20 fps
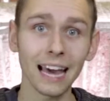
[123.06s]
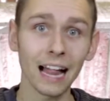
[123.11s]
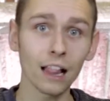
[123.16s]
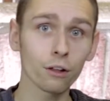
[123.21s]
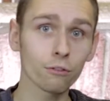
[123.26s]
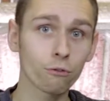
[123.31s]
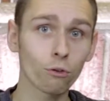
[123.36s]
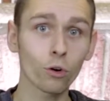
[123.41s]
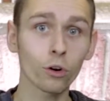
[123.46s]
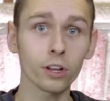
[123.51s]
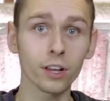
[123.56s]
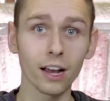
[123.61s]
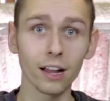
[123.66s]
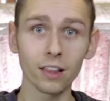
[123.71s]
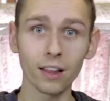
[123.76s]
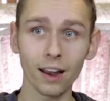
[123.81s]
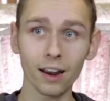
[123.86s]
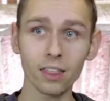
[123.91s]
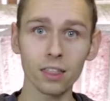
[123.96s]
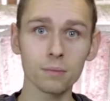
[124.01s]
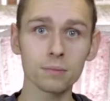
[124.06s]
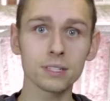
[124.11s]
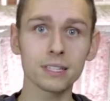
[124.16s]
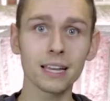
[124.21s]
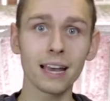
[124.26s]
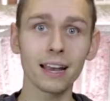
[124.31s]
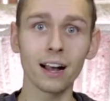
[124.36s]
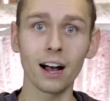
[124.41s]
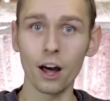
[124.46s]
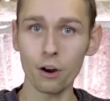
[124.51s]
California, a lot of them
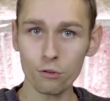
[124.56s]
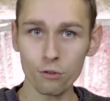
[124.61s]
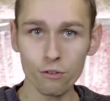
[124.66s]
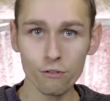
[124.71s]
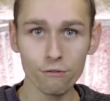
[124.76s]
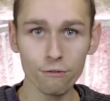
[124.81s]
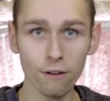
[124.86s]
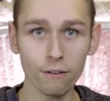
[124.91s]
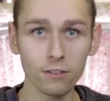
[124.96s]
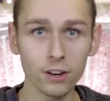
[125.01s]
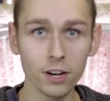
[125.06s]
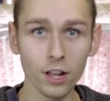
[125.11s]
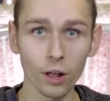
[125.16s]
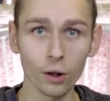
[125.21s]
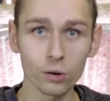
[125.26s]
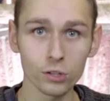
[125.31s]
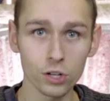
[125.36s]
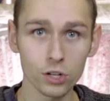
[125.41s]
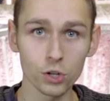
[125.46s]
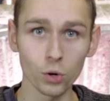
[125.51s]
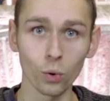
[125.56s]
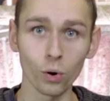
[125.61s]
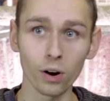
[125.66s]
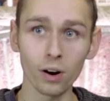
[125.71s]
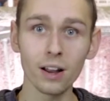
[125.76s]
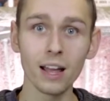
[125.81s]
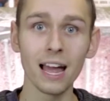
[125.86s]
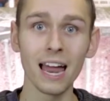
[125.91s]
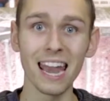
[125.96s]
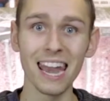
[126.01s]
say $150 a
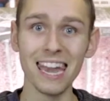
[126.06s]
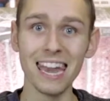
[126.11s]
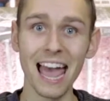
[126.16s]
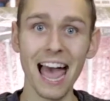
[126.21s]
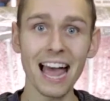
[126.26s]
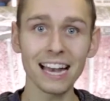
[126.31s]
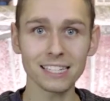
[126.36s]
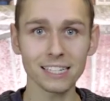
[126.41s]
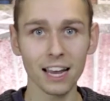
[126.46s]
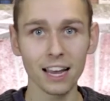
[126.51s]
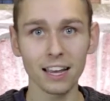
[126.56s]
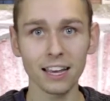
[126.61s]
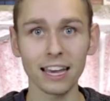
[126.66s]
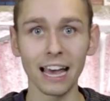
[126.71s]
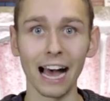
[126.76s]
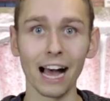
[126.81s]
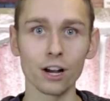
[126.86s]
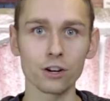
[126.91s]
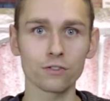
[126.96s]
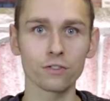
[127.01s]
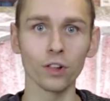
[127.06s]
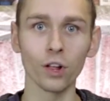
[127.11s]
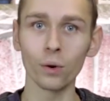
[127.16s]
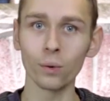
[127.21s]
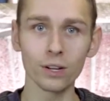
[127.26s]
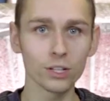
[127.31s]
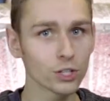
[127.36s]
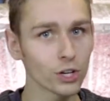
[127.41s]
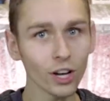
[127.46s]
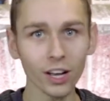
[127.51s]
door net cash
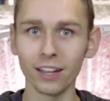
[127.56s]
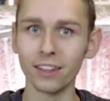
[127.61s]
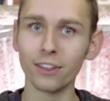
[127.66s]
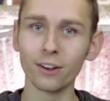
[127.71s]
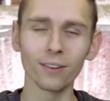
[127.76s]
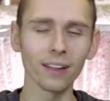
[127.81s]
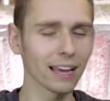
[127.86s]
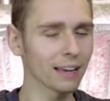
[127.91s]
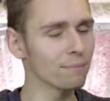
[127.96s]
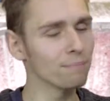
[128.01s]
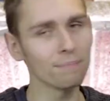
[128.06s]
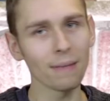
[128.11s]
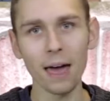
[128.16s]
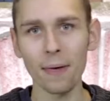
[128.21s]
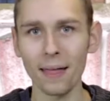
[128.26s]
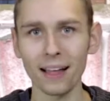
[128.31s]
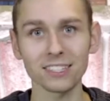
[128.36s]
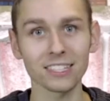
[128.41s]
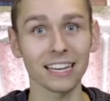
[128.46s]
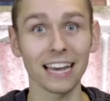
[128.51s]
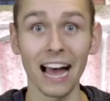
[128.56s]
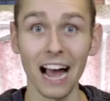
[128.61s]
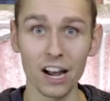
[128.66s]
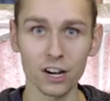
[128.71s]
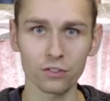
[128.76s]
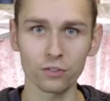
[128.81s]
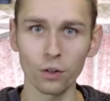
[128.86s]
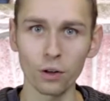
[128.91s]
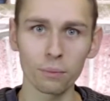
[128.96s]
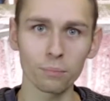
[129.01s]
flow is good. They're like, man, that's a
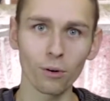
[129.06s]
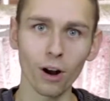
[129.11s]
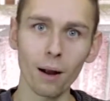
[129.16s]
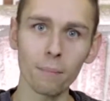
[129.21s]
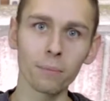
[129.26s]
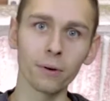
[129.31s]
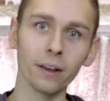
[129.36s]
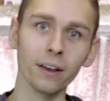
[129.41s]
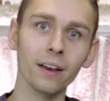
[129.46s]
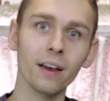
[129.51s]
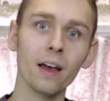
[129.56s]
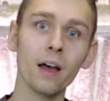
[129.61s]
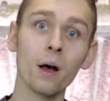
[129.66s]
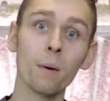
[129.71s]
cash flowing property.